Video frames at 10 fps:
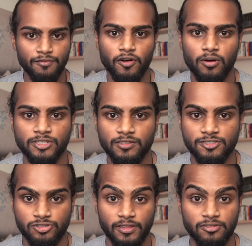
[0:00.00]
forms of
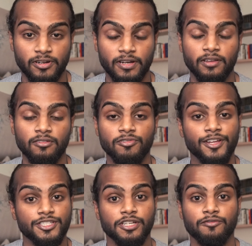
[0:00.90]
strength training
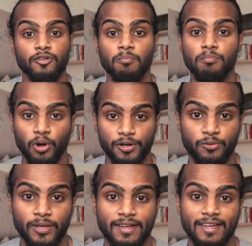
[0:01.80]
ranging from
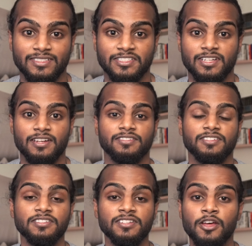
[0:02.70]
bodyweight
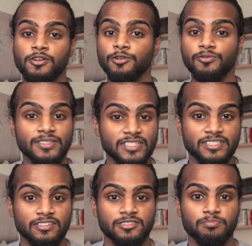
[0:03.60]
exercises to
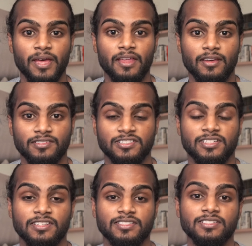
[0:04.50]
resistance band
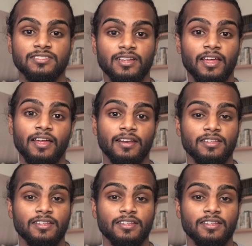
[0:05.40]
exercises and